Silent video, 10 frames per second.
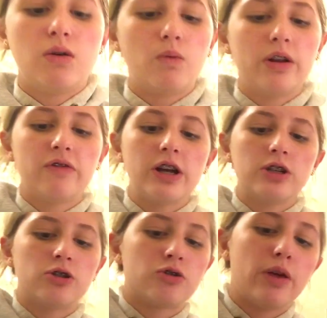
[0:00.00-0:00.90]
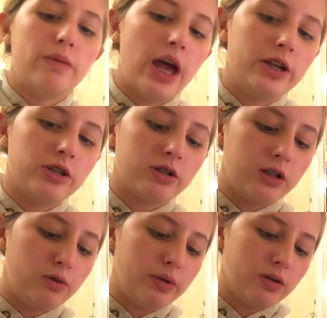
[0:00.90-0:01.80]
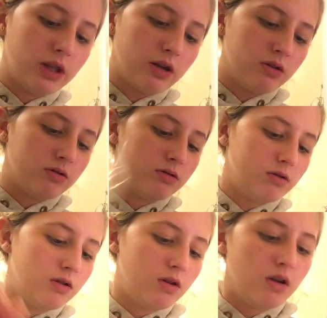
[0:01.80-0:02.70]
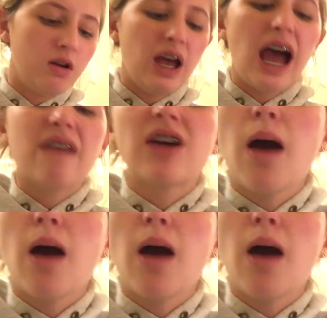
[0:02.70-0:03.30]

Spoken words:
What if I just trim the edges a little bit? Like, I've